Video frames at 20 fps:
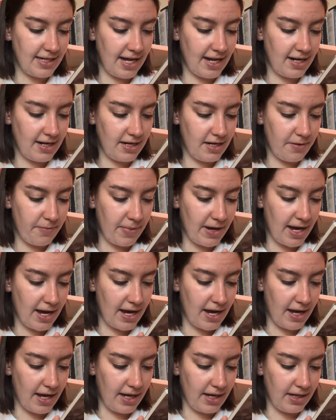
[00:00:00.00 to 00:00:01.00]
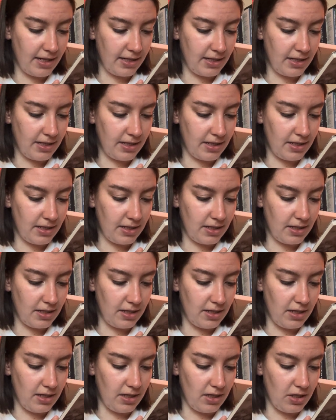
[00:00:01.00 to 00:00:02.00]
edited by
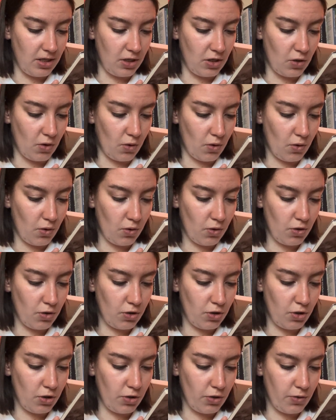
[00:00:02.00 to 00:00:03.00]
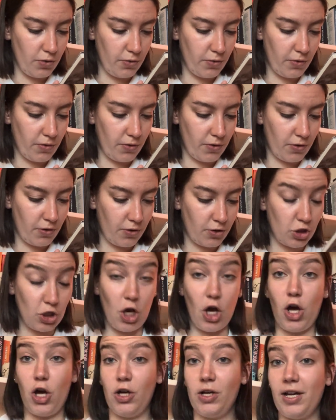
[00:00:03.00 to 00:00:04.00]
Nyoul
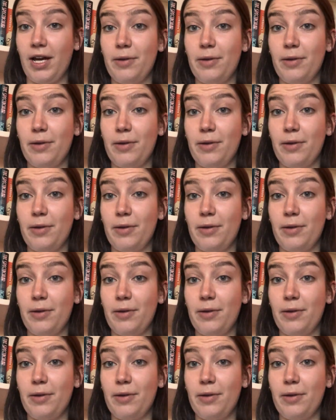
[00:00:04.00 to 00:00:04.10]
Tong.